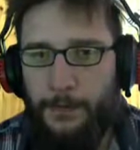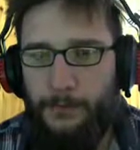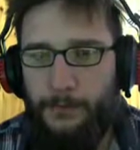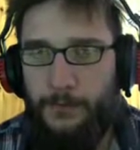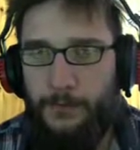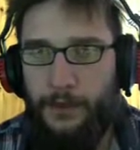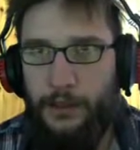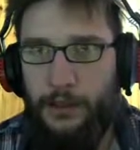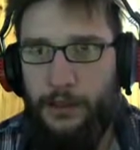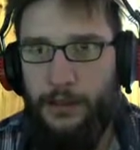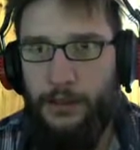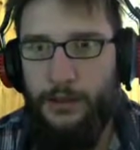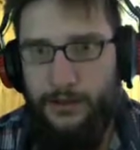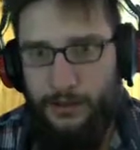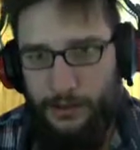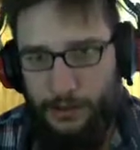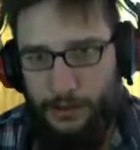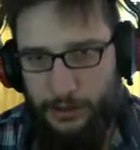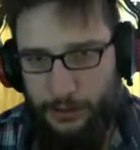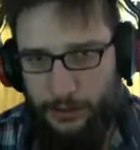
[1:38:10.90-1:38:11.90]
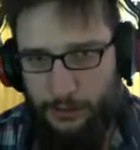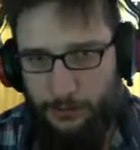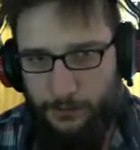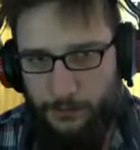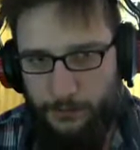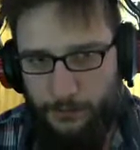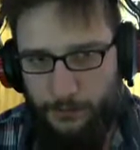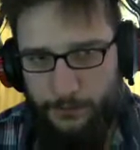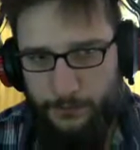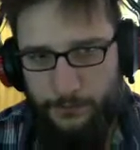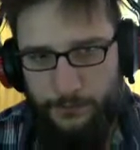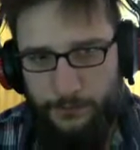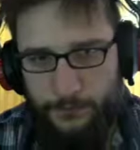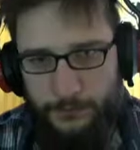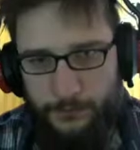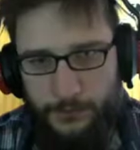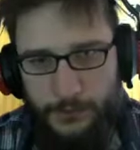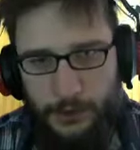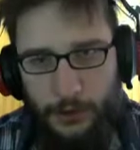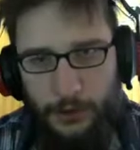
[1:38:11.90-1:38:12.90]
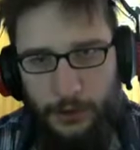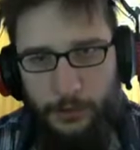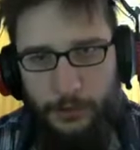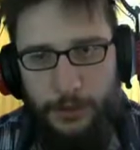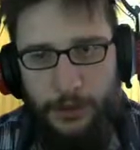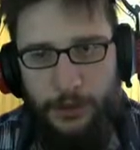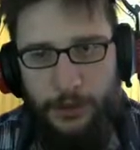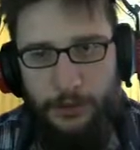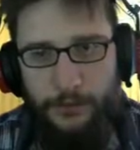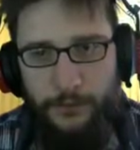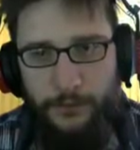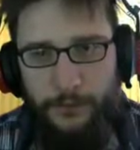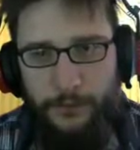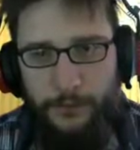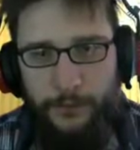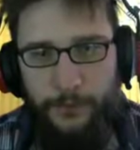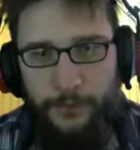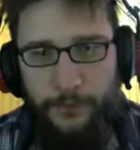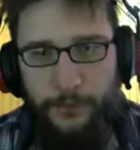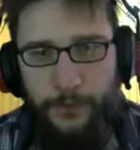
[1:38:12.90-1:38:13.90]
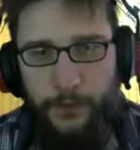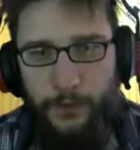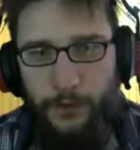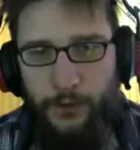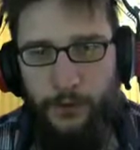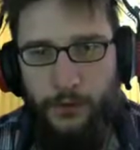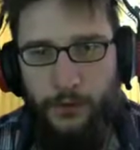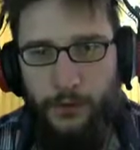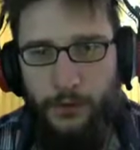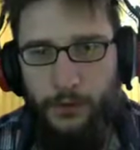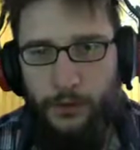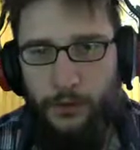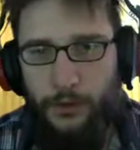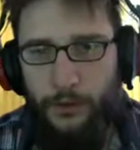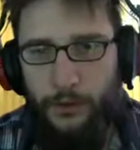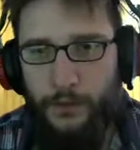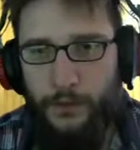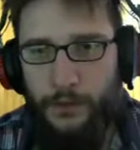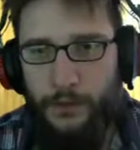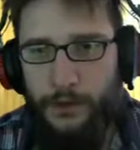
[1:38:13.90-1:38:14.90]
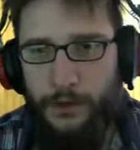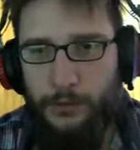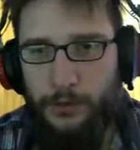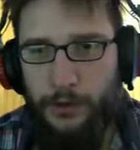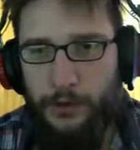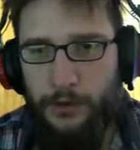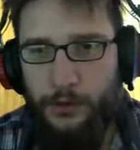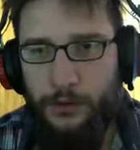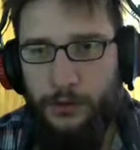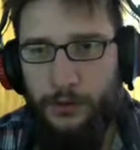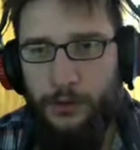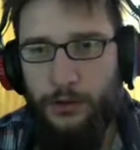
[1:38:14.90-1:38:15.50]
via Seyda Neen. But first, let me look.